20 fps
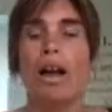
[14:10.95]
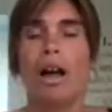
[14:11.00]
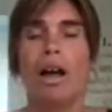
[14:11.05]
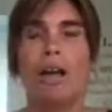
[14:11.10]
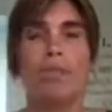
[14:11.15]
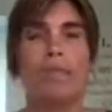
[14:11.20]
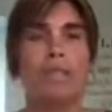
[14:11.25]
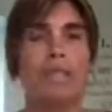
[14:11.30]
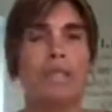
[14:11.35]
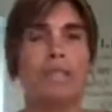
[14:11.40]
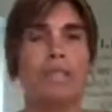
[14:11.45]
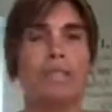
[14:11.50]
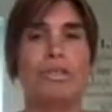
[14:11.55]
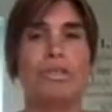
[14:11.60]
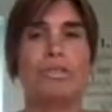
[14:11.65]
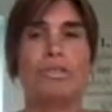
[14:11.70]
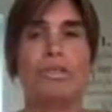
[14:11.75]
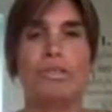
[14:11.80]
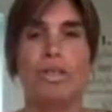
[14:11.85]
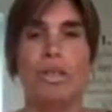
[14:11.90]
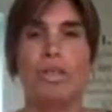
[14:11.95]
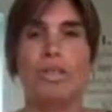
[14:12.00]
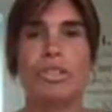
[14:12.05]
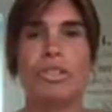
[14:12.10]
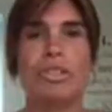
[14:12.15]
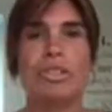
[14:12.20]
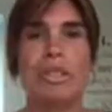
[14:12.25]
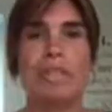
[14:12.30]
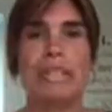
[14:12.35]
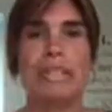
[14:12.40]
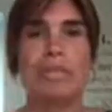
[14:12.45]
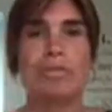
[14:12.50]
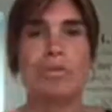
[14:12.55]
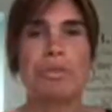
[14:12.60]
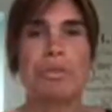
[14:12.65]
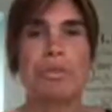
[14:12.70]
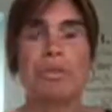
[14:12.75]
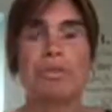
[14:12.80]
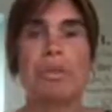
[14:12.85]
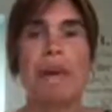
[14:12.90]
I was in such a
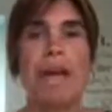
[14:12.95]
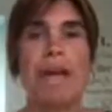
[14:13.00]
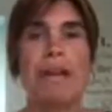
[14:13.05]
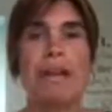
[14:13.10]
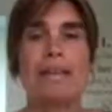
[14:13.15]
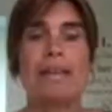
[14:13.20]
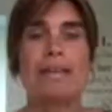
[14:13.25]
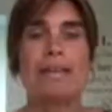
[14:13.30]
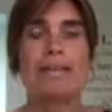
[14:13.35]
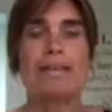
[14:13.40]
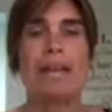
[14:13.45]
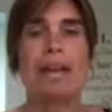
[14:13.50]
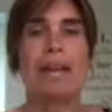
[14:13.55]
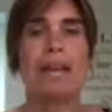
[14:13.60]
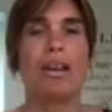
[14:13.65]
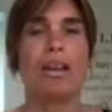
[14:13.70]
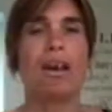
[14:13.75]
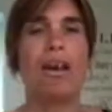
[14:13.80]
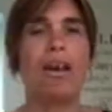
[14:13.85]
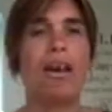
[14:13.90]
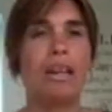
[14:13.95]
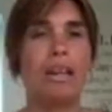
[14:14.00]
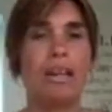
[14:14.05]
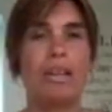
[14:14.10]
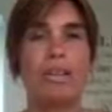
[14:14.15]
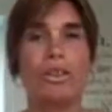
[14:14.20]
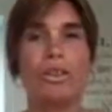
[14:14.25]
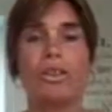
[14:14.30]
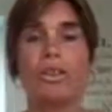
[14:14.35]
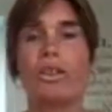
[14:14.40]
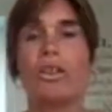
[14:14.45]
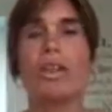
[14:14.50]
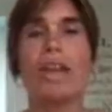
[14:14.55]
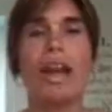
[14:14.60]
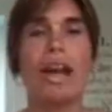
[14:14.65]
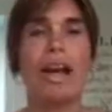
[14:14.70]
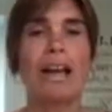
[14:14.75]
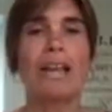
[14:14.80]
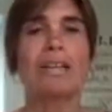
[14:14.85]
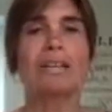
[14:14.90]
desperate space, and I couldn't
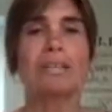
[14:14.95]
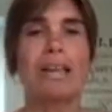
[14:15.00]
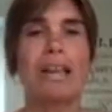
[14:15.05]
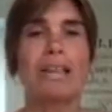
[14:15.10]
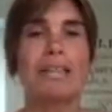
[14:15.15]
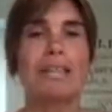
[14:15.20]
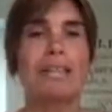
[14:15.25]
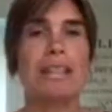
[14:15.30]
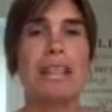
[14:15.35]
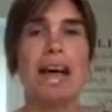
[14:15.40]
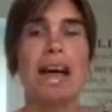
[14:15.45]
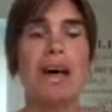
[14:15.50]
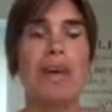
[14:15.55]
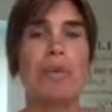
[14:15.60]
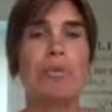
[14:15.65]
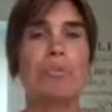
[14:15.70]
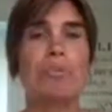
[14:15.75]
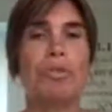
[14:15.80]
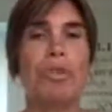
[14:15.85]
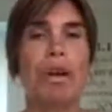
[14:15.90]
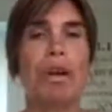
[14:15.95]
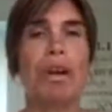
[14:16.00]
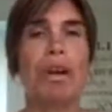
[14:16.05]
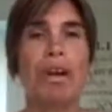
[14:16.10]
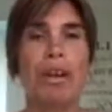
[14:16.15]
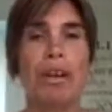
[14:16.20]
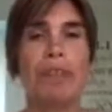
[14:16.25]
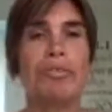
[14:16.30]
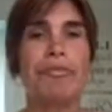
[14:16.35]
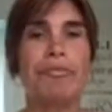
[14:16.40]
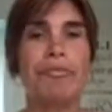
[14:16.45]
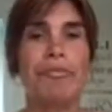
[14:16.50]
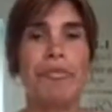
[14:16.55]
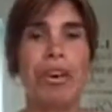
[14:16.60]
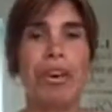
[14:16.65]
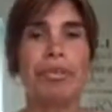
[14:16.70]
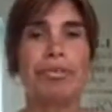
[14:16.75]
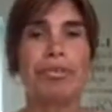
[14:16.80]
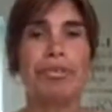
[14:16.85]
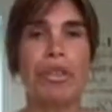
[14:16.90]
access the help that I
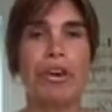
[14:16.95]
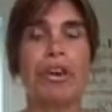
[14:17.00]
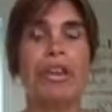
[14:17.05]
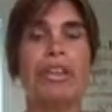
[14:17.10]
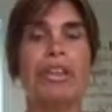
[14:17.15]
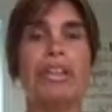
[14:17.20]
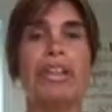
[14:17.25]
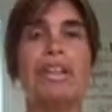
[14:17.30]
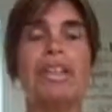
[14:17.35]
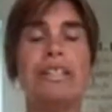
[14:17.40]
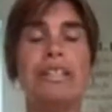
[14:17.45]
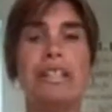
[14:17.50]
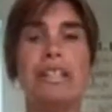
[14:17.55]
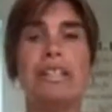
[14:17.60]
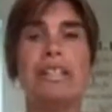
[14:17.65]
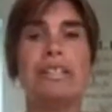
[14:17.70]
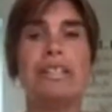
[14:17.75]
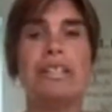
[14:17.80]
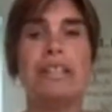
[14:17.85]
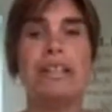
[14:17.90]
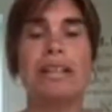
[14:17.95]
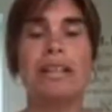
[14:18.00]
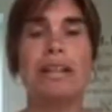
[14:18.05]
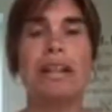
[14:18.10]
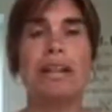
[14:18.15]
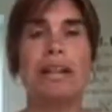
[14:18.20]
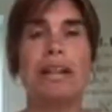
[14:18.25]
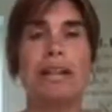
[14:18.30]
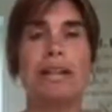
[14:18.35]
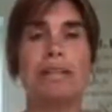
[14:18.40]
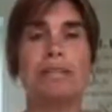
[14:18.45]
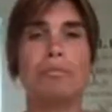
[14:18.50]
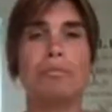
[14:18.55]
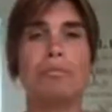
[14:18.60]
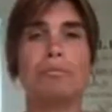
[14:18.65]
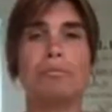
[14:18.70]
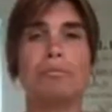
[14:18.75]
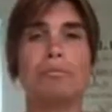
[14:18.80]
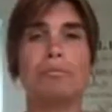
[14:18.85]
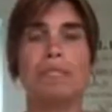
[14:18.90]
felt that I needed.
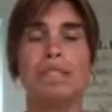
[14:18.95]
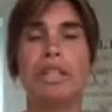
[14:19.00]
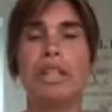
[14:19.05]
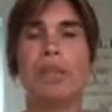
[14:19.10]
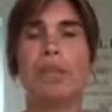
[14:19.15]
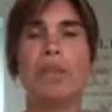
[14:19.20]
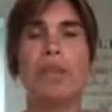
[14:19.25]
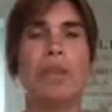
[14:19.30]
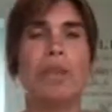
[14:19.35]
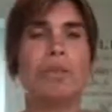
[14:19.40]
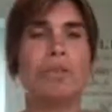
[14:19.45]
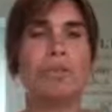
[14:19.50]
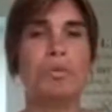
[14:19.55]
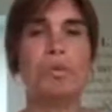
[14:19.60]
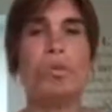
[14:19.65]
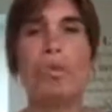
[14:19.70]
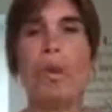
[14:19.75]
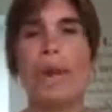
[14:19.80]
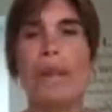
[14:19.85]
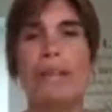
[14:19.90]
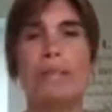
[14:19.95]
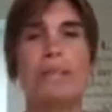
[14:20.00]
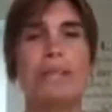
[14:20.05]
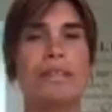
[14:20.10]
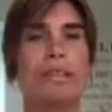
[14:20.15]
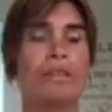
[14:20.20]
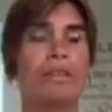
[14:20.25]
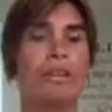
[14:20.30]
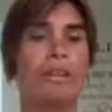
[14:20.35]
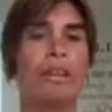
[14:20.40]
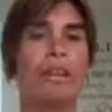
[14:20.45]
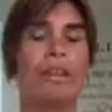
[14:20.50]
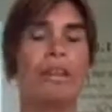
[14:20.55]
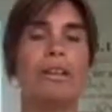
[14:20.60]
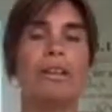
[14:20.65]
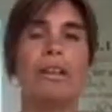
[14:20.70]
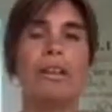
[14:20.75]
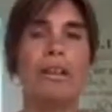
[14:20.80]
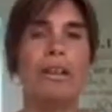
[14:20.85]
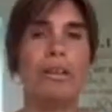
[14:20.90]
When I was waiting
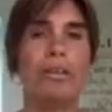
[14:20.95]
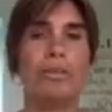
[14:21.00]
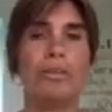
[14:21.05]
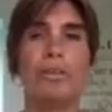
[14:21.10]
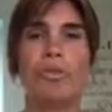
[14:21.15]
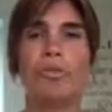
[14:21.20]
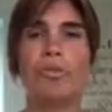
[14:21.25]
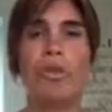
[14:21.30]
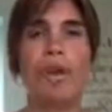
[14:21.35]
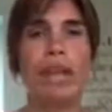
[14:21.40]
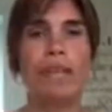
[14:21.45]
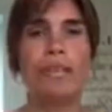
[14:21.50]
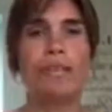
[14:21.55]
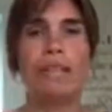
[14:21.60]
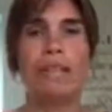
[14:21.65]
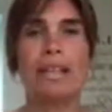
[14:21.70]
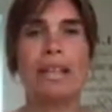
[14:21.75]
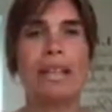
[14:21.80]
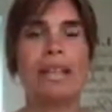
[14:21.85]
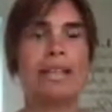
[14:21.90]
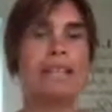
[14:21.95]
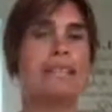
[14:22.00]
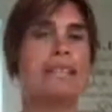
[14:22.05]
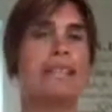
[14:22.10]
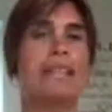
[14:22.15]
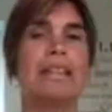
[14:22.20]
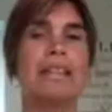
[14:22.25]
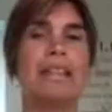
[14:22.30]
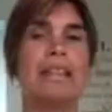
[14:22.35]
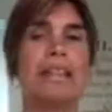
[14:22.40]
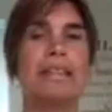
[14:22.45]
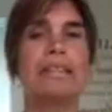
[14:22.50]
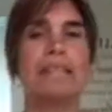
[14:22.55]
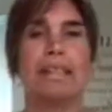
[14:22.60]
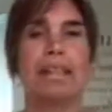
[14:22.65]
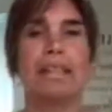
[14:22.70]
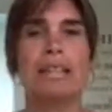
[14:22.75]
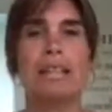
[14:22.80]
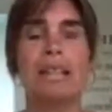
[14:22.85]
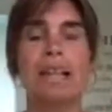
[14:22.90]
on, sort of waiting lists and things
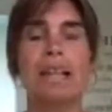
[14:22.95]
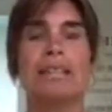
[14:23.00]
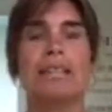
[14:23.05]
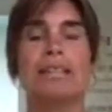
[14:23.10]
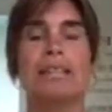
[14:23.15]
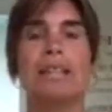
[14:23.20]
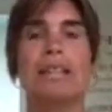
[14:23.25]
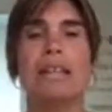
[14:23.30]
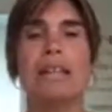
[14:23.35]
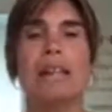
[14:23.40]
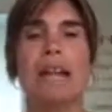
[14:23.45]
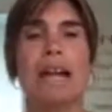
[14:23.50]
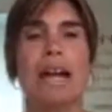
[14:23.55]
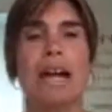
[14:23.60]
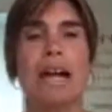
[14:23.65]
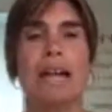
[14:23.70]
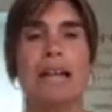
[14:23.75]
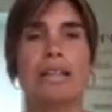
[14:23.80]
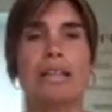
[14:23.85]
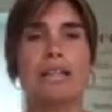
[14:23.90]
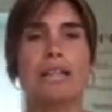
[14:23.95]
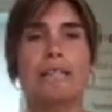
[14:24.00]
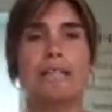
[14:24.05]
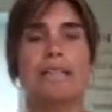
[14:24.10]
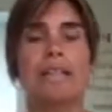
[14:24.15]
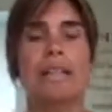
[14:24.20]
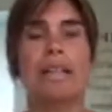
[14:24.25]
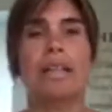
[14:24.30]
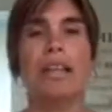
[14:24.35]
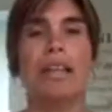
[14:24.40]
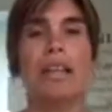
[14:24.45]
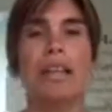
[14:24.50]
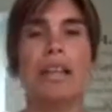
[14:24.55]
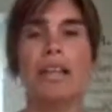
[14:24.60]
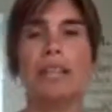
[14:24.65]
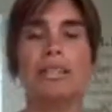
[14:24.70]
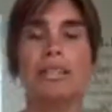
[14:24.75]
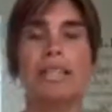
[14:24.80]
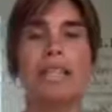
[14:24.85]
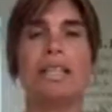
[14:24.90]
like this. And
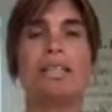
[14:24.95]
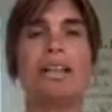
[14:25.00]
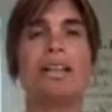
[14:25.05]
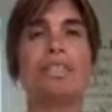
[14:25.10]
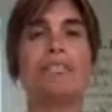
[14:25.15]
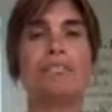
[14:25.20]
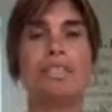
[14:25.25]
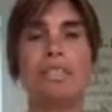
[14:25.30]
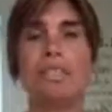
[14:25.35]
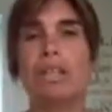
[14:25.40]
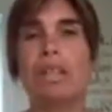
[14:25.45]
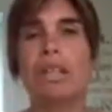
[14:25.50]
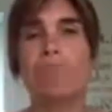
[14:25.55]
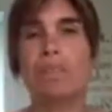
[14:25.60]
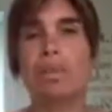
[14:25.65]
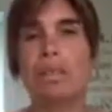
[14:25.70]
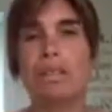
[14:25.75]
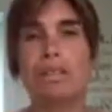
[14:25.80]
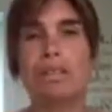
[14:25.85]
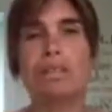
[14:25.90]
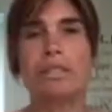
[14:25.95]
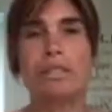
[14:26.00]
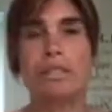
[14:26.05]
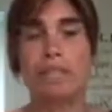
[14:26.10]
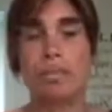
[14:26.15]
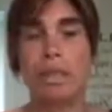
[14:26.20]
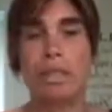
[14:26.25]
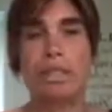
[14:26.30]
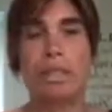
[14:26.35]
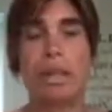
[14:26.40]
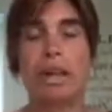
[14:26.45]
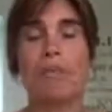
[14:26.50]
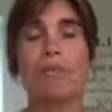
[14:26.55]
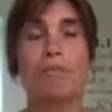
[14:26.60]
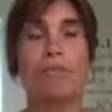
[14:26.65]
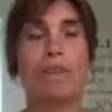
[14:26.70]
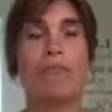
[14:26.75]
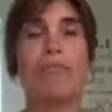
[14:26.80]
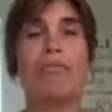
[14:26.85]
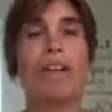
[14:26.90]
like I said, I'd resigned myself
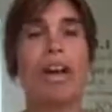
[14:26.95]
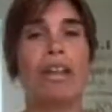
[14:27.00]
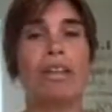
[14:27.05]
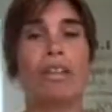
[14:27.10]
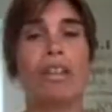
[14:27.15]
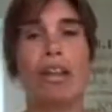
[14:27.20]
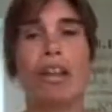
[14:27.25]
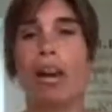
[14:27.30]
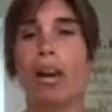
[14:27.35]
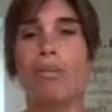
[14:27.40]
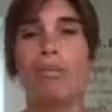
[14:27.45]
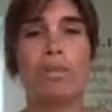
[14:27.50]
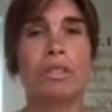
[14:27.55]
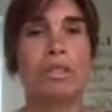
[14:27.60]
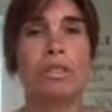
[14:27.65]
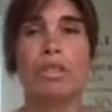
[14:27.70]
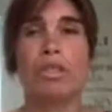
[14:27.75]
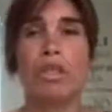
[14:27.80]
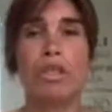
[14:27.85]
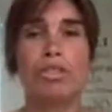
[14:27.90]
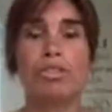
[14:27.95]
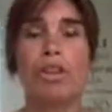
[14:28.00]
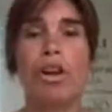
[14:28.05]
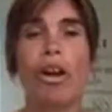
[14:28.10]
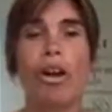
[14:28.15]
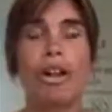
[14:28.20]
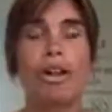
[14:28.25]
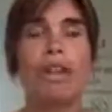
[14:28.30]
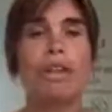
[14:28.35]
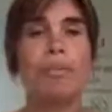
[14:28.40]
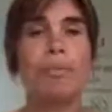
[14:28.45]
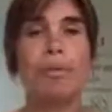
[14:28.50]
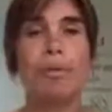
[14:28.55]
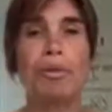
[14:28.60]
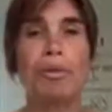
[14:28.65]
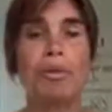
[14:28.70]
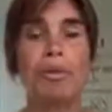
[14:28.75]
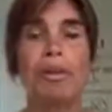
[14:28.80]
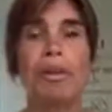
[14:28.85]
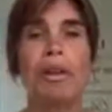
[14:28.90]
to the fact that I wasn't going to try
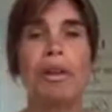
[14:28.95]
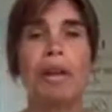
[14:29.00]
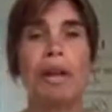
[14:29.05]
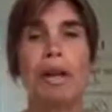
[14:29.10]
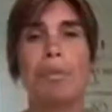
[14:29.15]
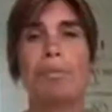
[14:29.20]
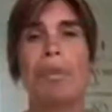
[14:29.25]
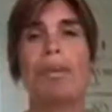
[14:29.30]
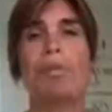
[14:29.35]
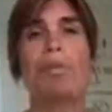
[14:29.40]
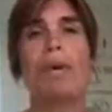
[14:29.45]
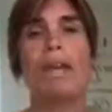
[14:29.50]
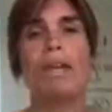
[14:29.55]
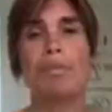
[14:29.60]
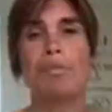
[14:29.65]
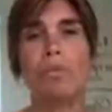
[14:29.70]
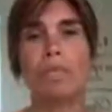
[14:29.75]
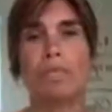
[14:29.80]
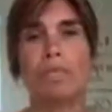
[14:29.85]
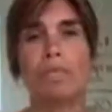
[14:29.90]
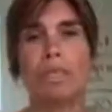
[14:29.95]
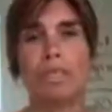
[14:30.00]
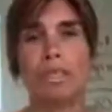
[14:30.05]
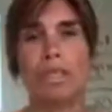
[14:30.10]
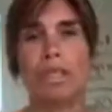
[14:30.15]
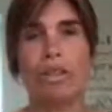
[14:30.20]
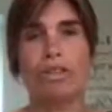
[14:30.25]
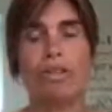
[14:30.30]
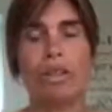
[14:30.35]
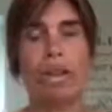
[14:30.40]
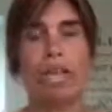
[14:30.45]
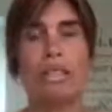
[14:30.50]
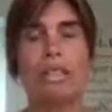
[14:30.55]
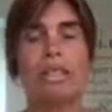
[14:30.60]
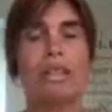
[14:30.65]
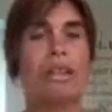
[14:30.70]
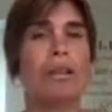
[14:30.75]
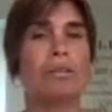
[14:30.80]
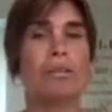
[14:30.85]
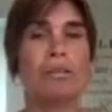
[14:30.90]
anymore. And my weight was
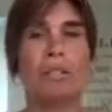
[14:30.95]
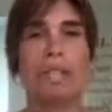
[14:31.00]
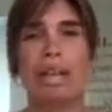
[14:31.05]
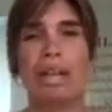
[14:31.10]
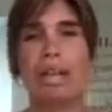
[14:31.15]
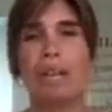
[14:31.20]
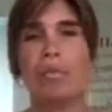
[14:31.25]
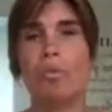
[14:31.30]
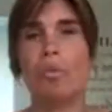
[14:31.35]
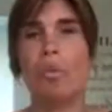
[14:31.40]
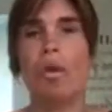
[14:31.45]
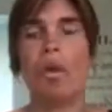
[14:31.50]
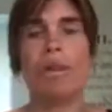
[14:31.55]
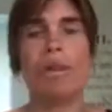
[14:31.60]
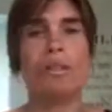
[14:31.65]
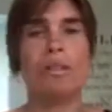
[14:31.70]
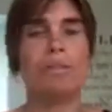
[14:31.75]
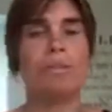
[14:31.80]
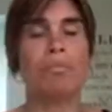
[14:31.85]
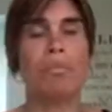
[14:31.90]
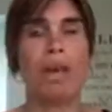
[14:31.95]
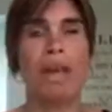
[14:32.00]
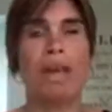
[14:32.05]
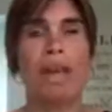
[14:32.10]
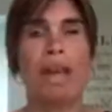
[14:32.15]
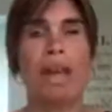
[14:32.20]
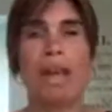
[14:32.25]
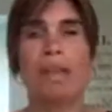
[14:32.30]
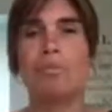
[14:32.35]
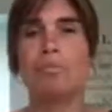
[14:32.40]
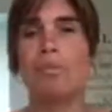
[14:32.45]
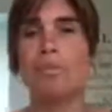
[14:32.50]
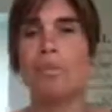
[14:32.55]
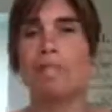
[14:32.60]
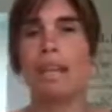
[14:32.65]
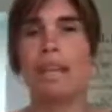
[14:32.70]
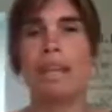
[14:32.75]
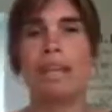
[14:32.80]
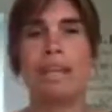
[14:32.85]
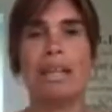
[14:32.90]
deteriorating, I was getting worse, and my head was
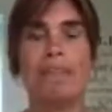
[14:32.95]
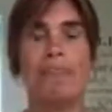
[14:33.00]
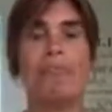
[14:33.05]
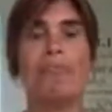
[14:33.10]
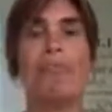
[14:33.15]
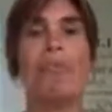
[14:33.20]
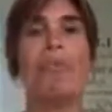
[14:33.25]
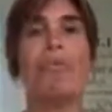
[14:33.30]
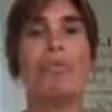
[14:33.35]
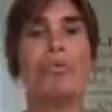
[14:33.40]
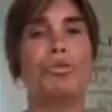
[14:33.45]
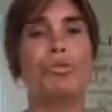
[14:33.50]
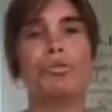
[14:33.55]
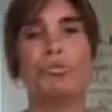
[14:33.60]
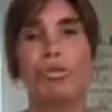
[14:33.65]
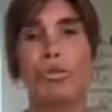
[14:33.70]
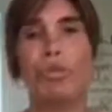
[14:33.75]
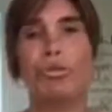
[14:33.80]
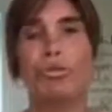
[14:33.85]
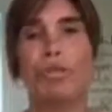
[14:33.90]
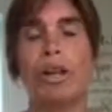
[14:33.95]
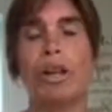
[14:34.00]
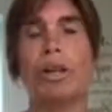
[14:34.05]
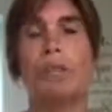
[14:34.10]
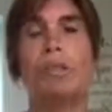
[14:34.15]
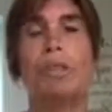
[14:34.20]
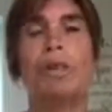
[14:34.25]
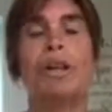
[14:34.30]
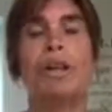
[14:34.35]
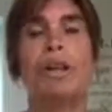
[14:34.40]
getting even more screwed up.